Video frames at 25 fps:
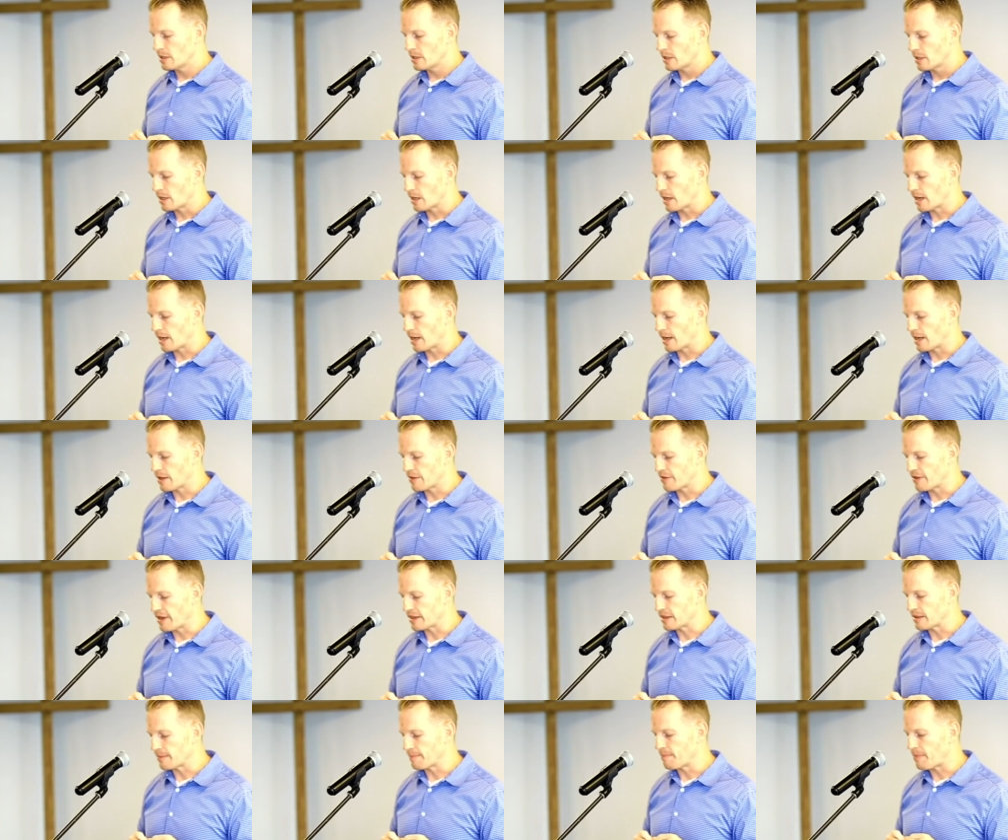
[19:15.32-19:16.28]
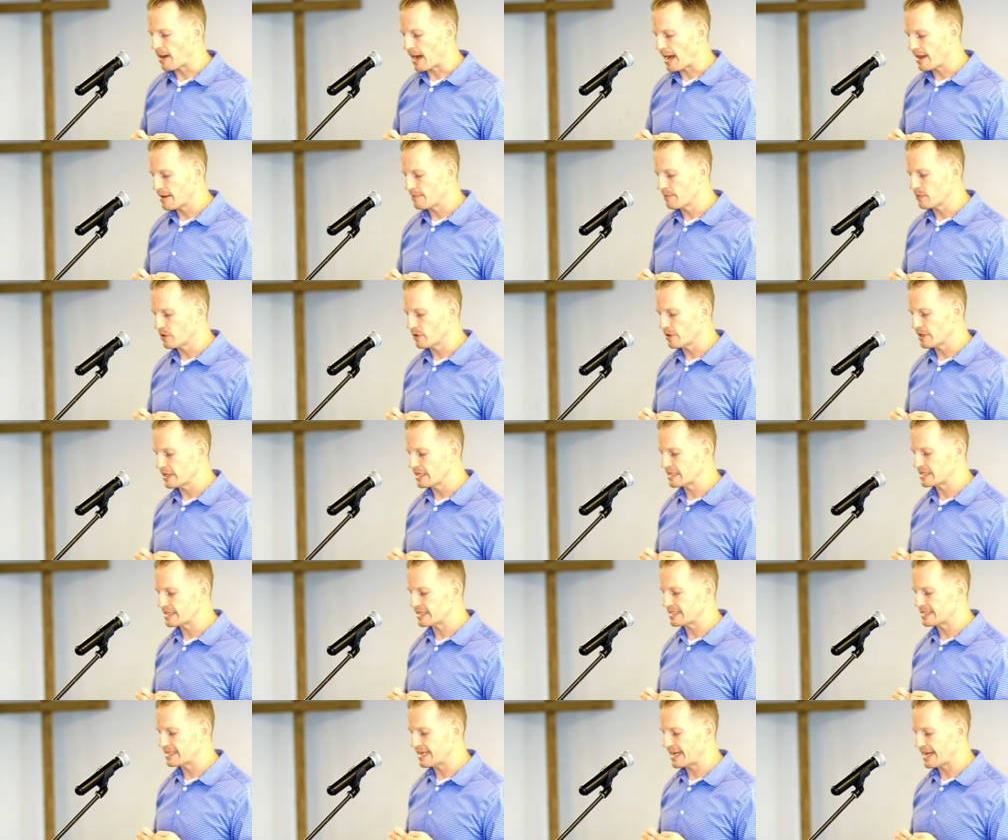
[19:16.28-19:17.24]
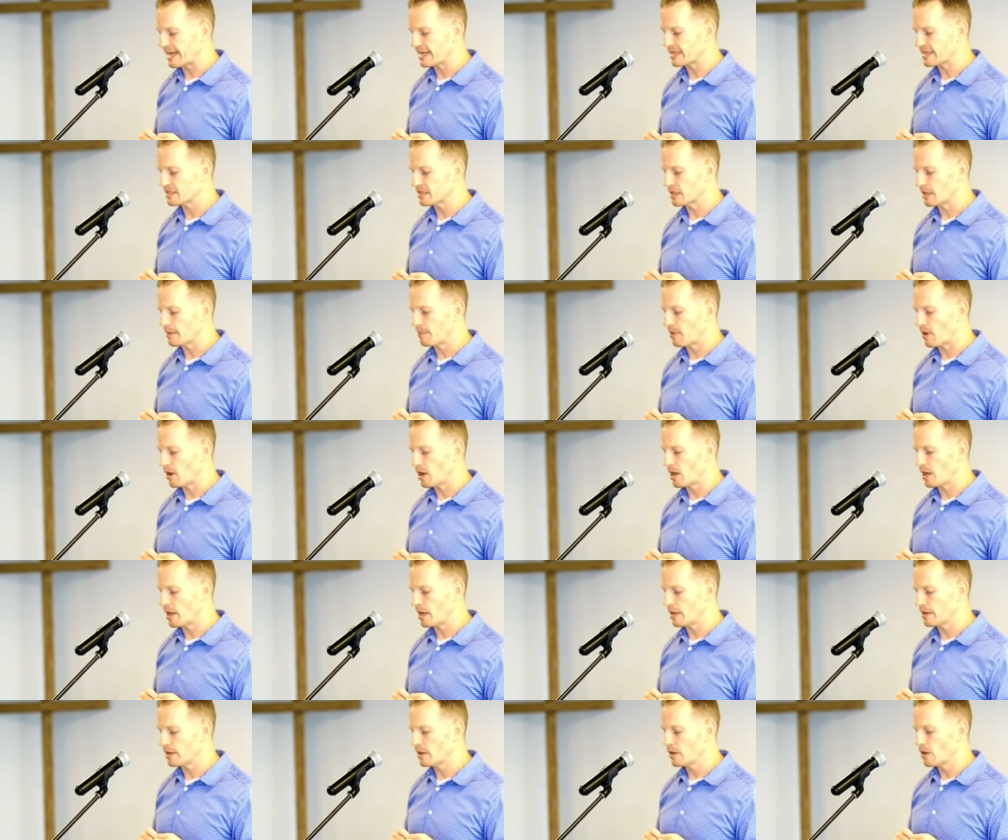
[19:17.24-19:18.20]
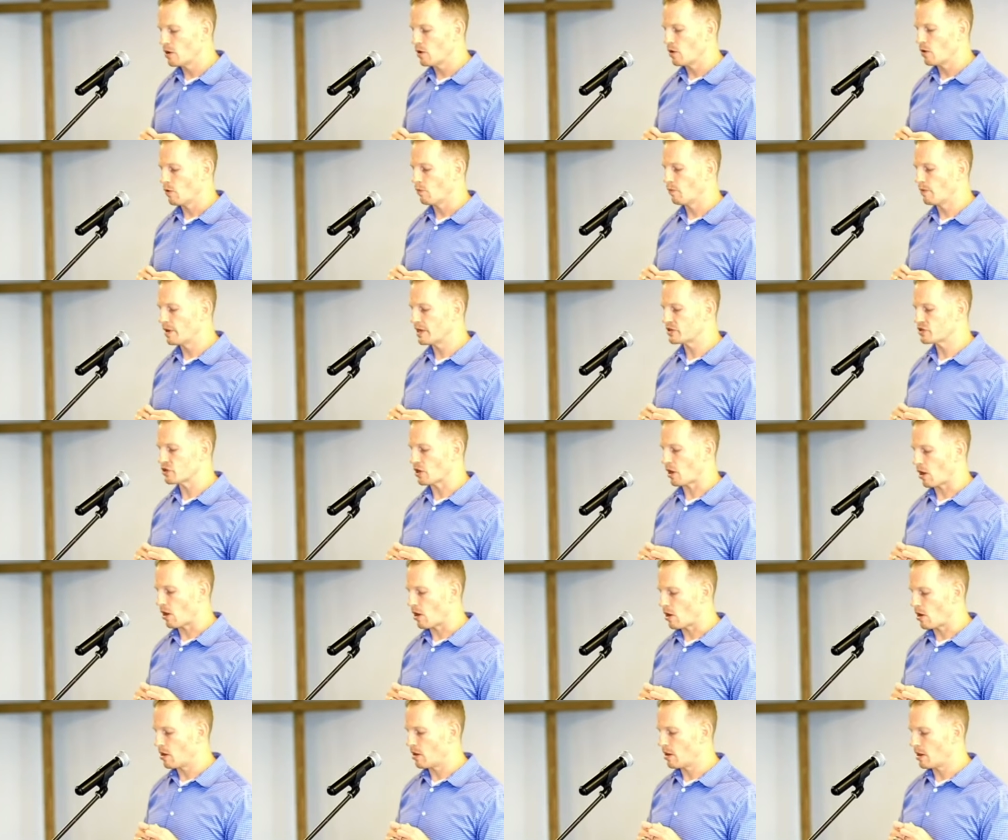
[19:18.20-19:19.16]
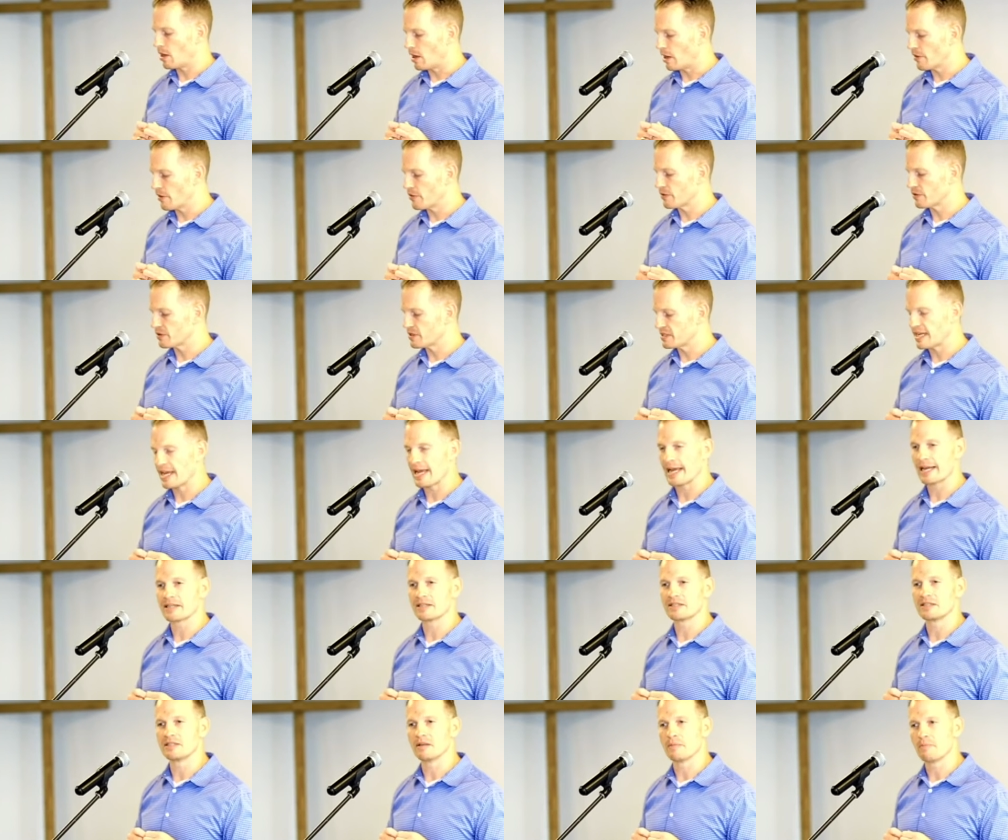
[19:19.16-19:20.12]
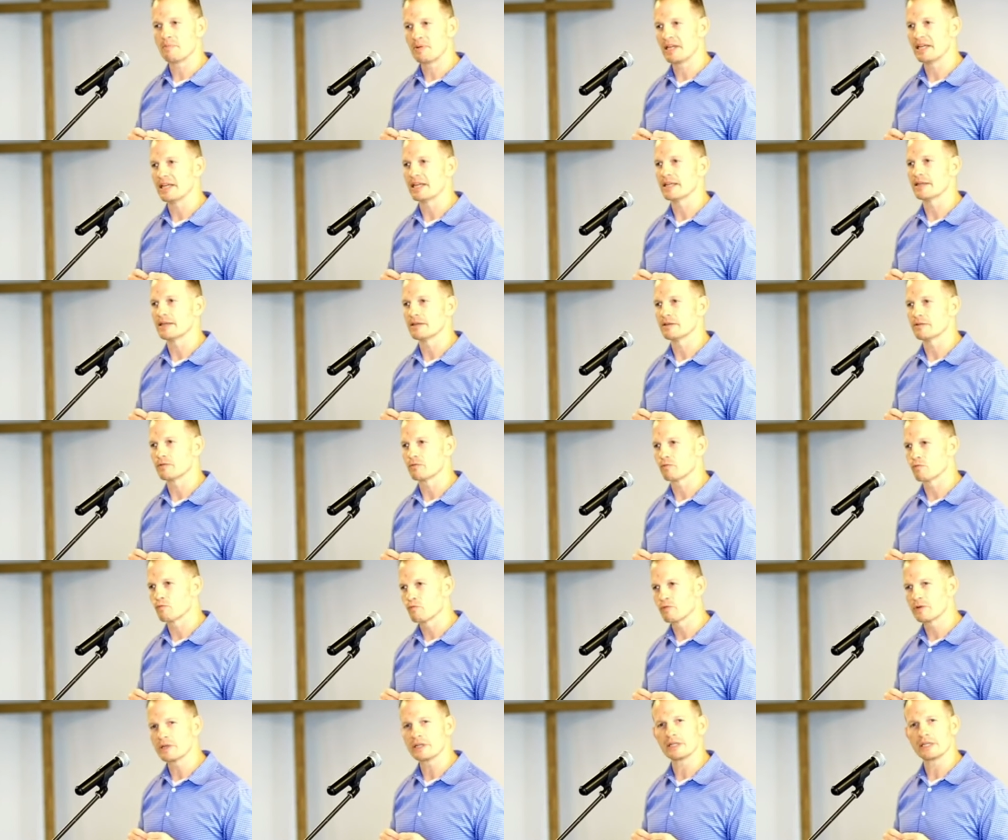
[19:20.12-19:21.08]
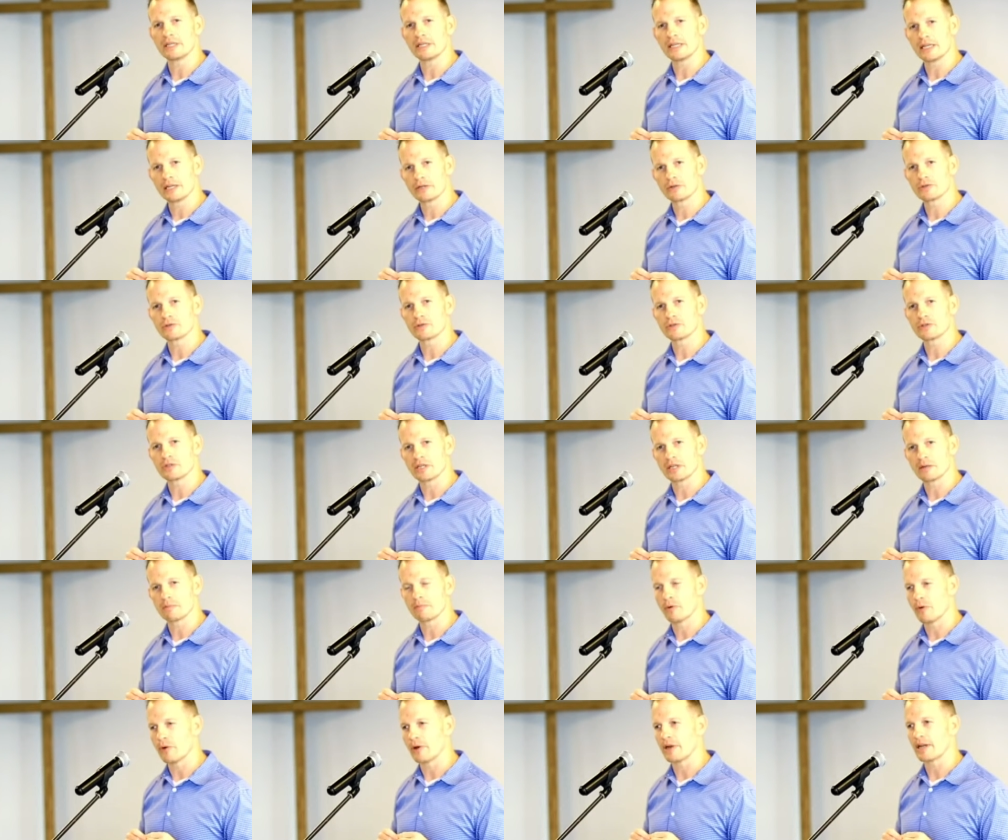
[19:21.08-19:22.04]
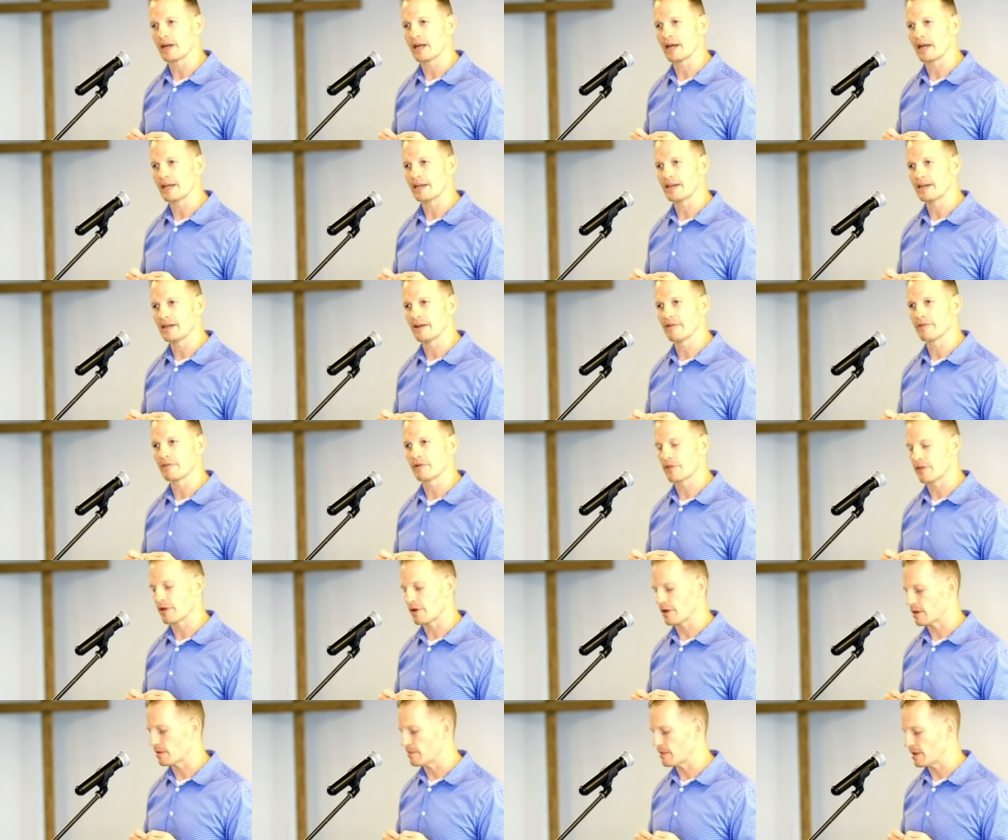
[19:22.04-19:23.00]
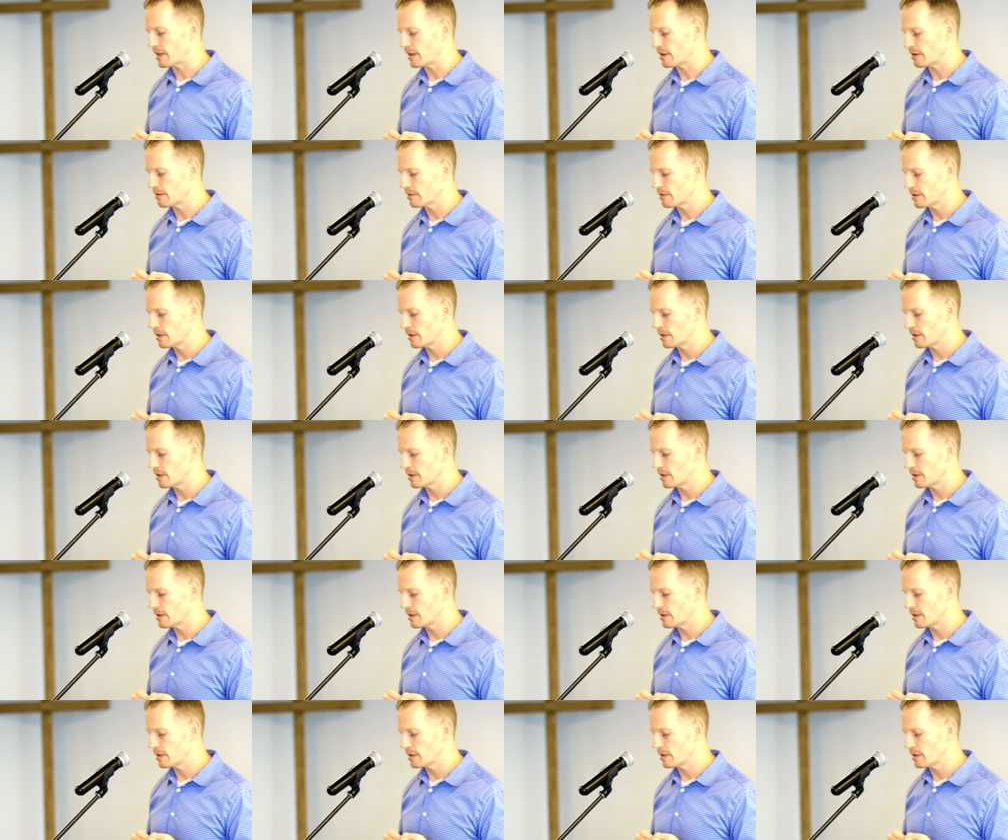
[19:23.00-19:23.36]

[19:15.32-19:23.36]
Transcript: uh, that the Bible is a text upon which all other texts depend. Really interesting point I had never thought about.